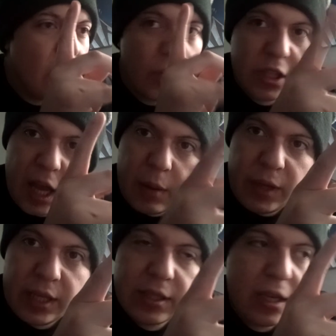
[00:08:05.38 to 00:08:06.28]
which that
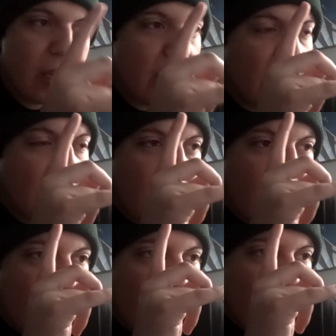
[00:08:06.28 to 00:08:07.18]
means
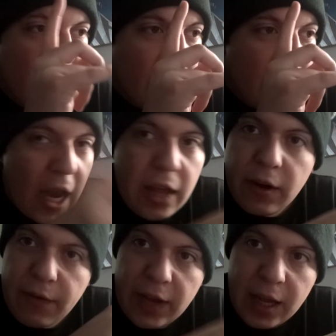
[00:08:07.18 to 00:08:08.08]

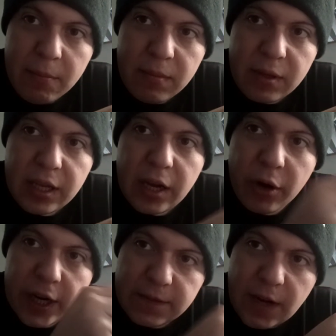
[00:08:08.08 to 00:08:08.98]
neither of him
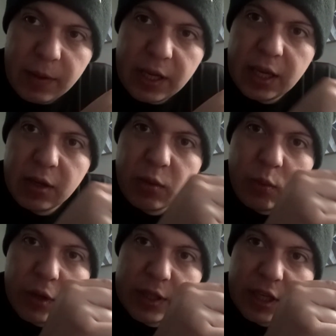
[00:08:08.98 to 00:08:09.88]
or his family
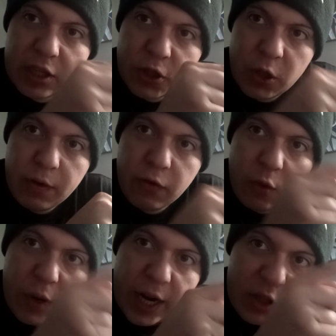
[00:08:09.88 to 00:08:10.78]
was going to sue me
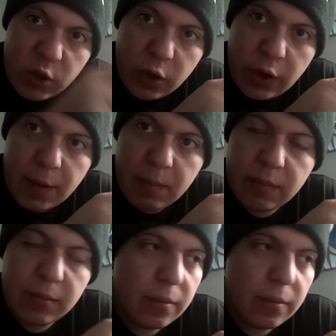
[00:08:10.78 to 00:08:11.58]
for what I do to him.